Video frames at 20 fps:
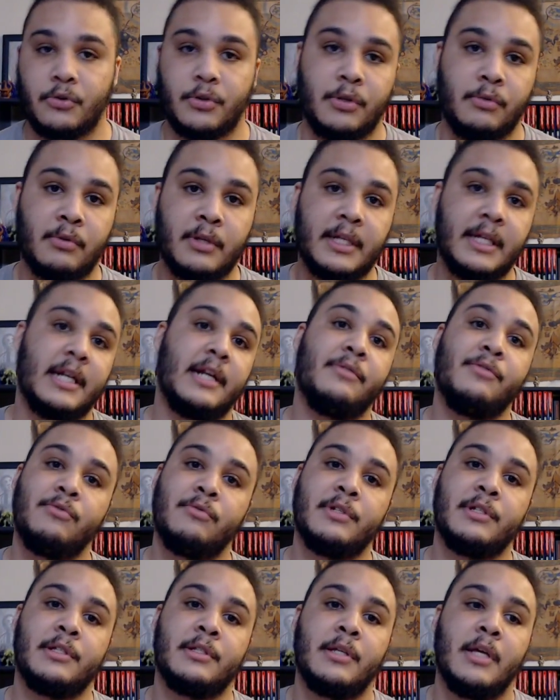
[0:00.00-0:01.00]
You want to get
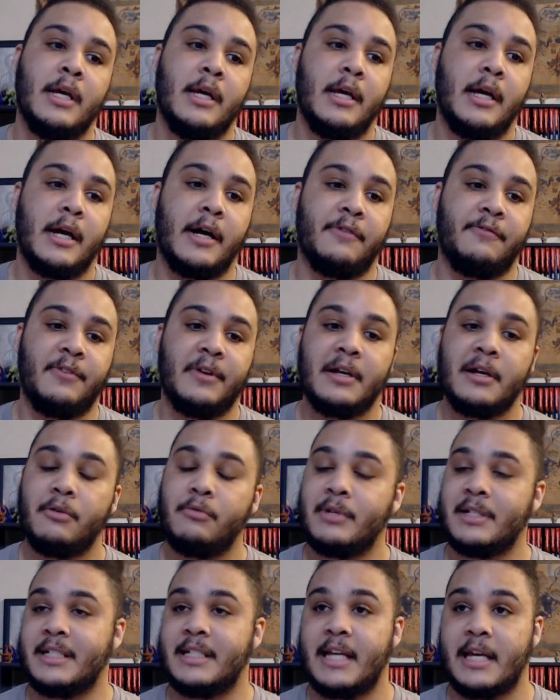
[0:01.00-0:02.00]
everyone, figure out
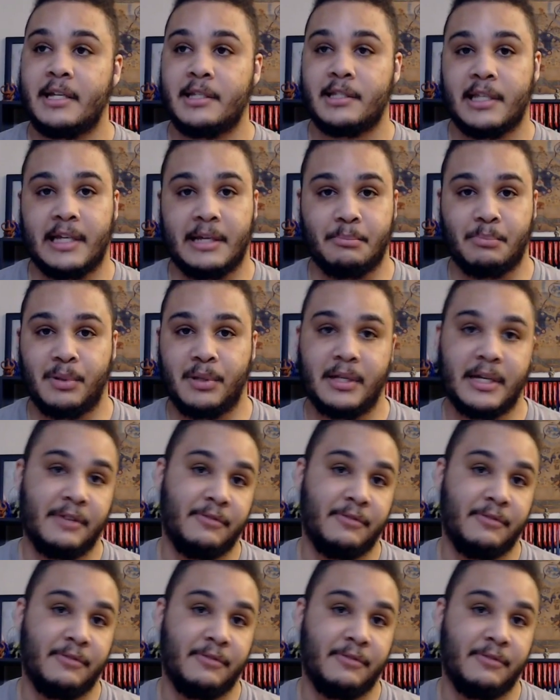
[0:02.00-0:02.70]
what days they can play,